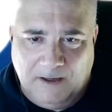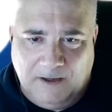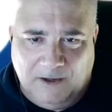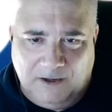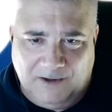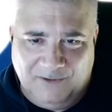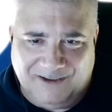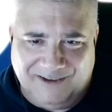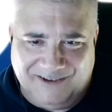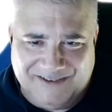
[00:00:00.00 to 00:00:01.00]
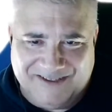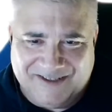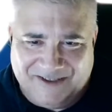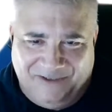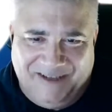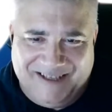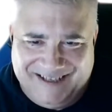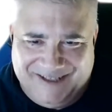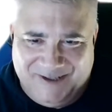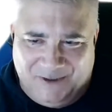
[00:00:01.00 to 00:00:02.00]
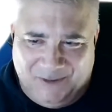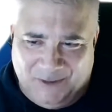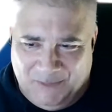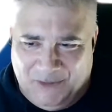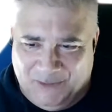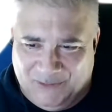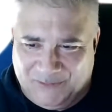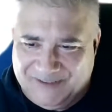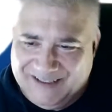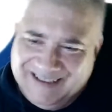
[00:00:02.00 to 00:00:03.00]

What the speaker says: Okay. Look at her, she's going inside, she's on the move.